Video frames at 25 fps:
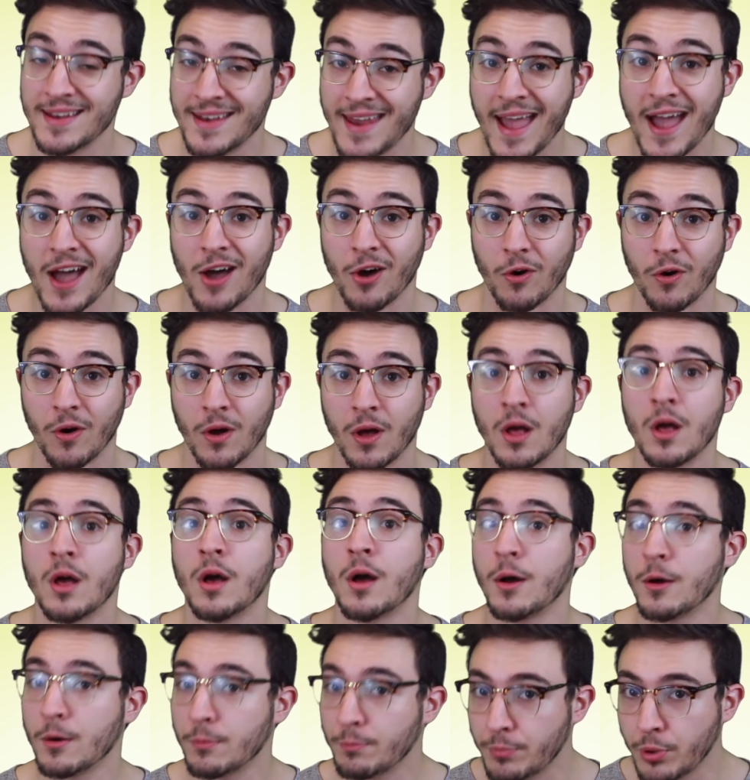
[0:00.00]
Now,
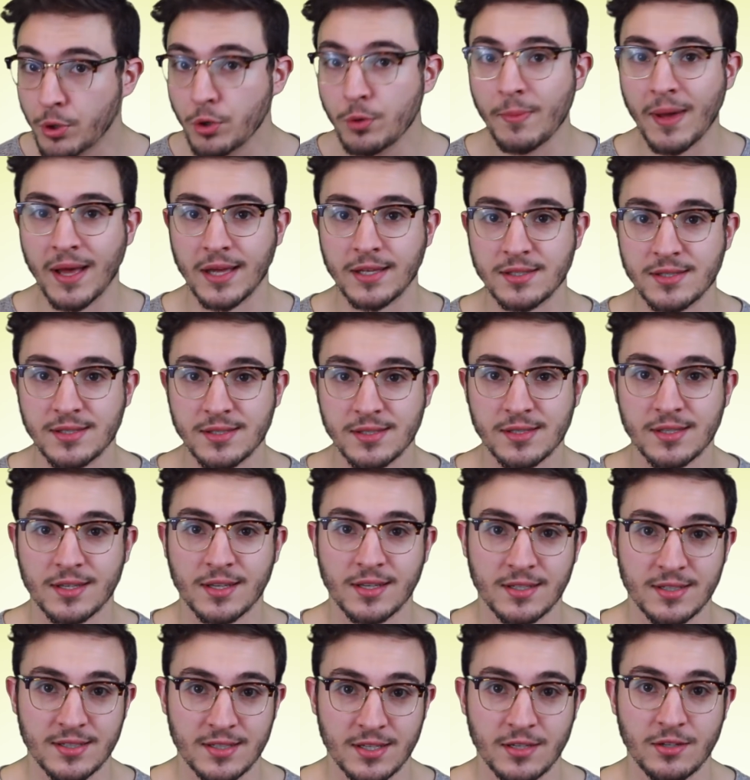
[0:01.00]
Pumas
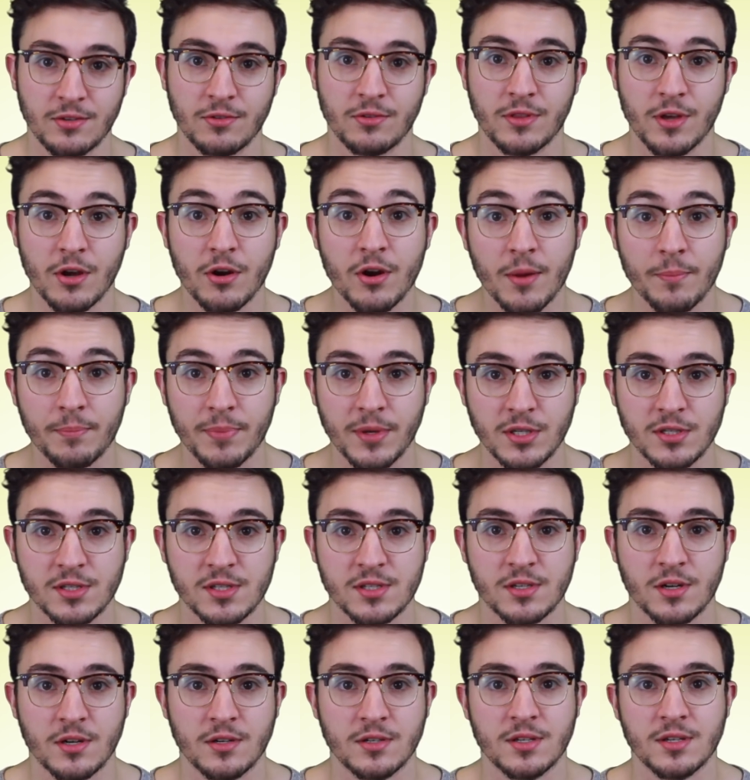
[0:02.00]
continued their unbeaten
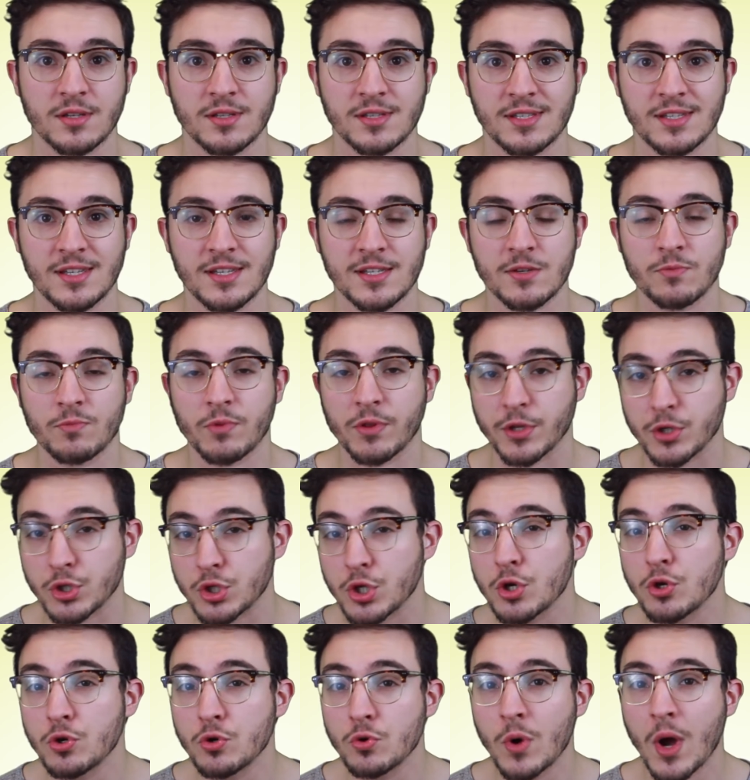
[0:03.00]
start to the season with a
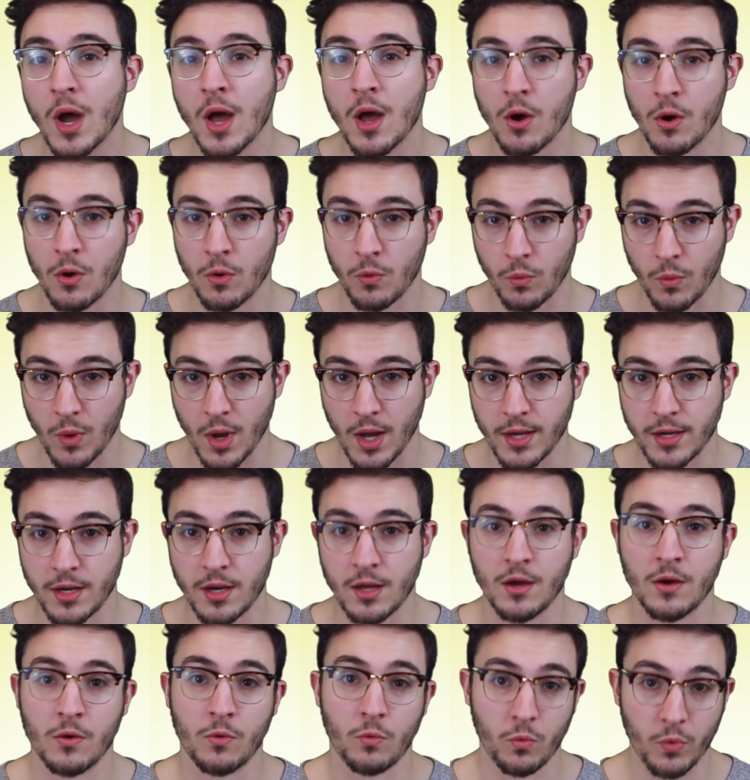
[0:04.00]
2-1
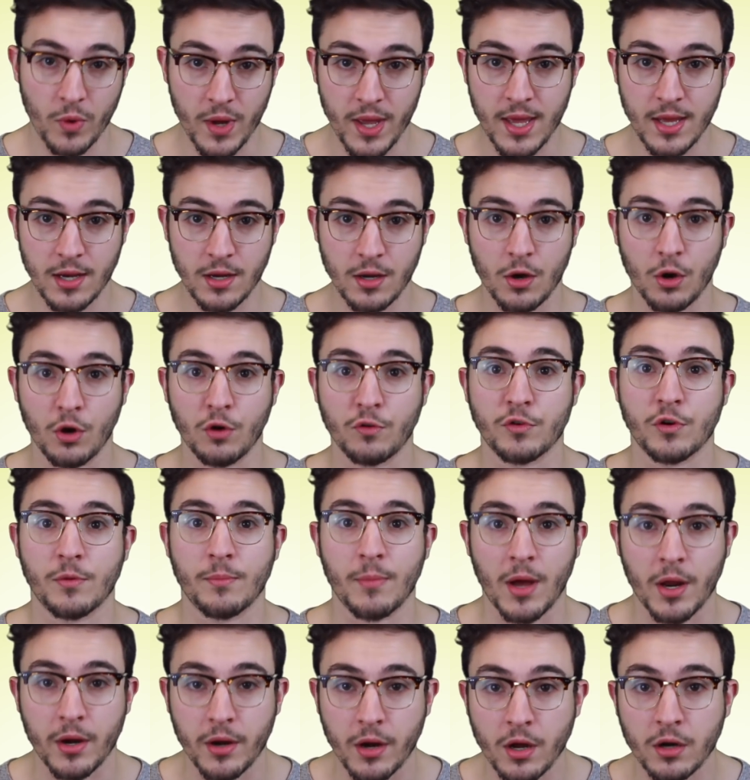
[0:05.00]
win over
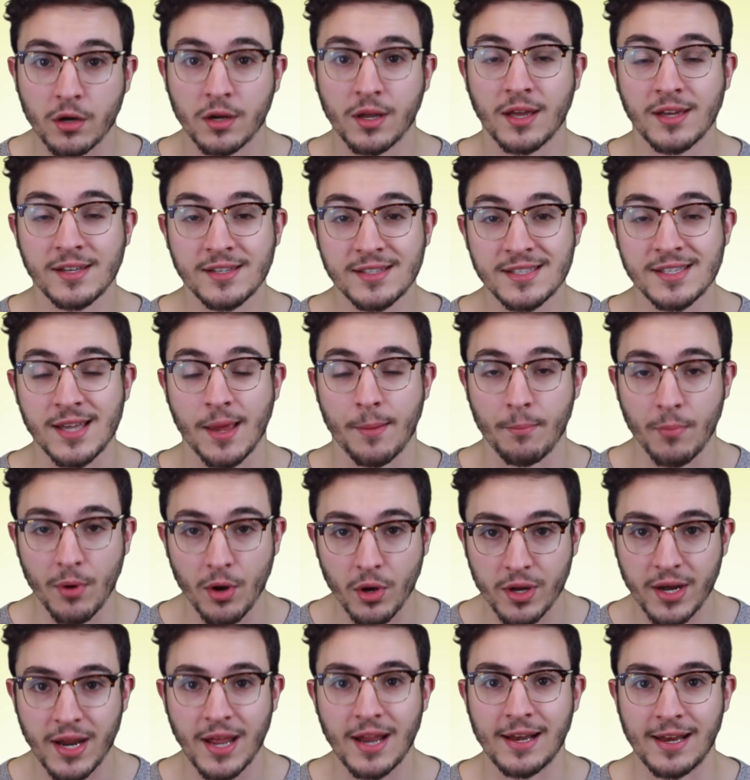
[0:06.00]
Monarcas
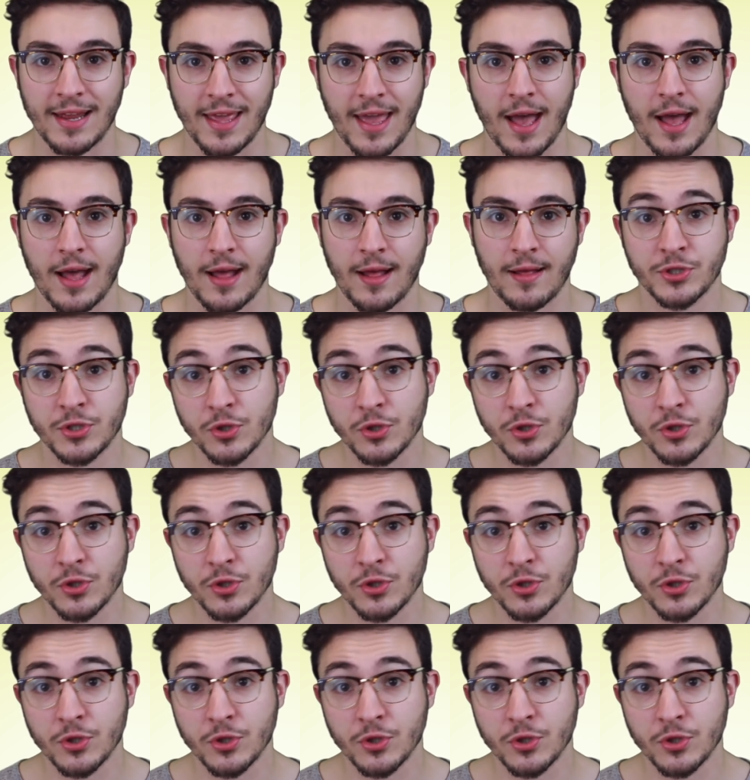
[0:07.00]
Morelia.